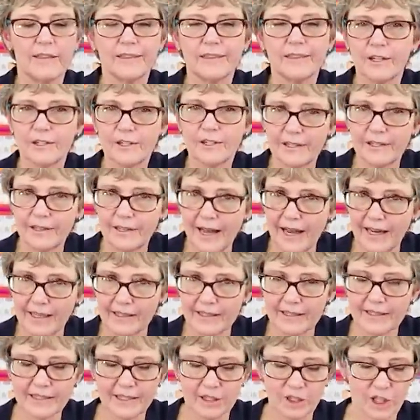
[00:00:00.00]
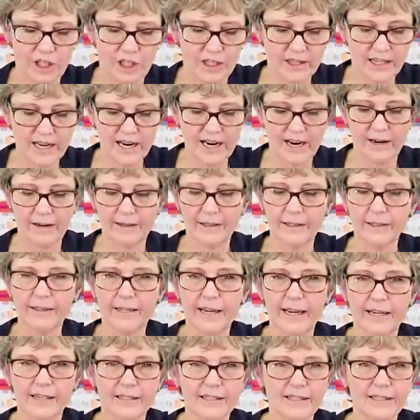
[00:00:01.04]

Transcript: there's a line of stitching there, a line of